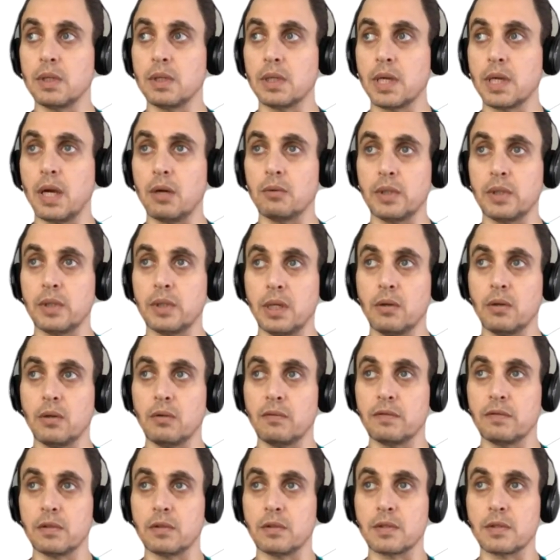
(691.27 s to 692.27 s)
account
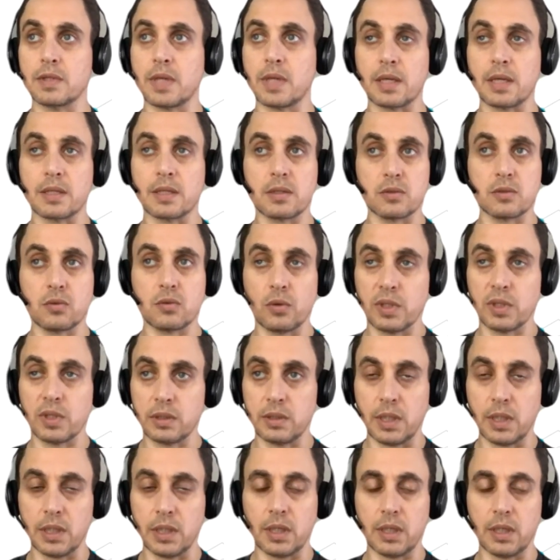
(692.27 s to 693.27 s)
takeovers, access to any
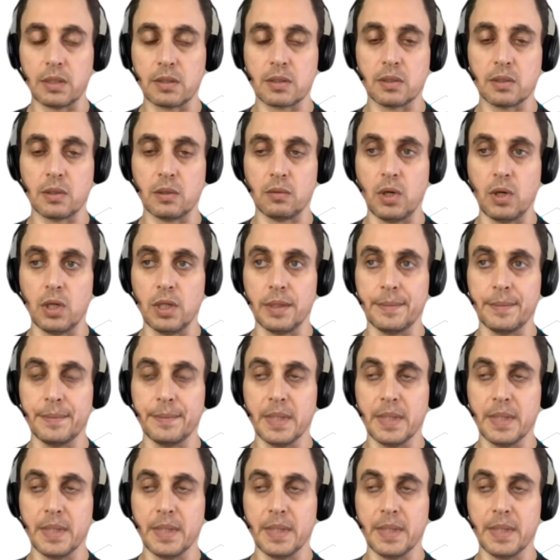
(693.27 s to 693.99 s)
data, and so on.